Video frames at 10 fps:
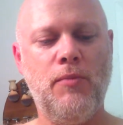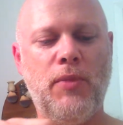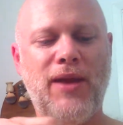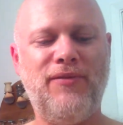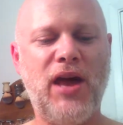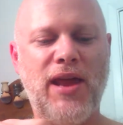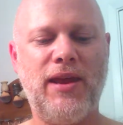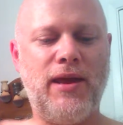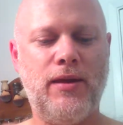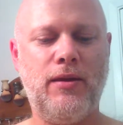but I've got
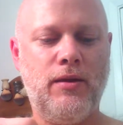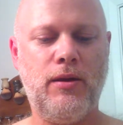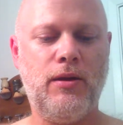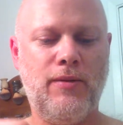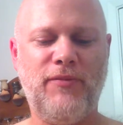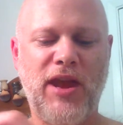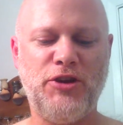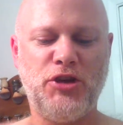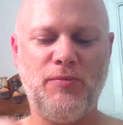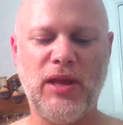a
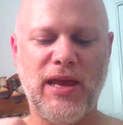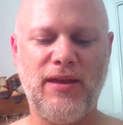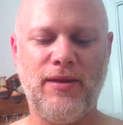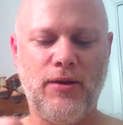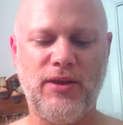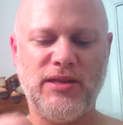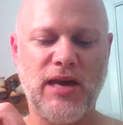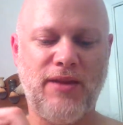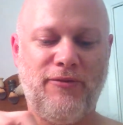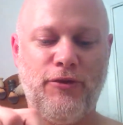gem blade in there that's
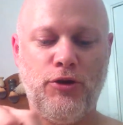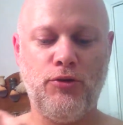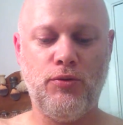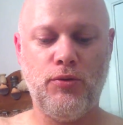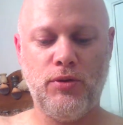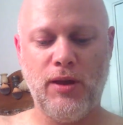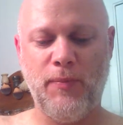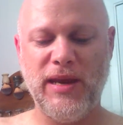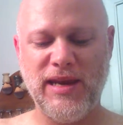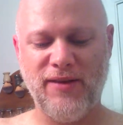got a
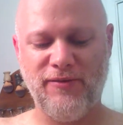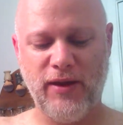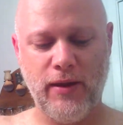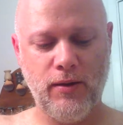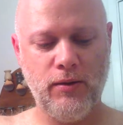PTFE,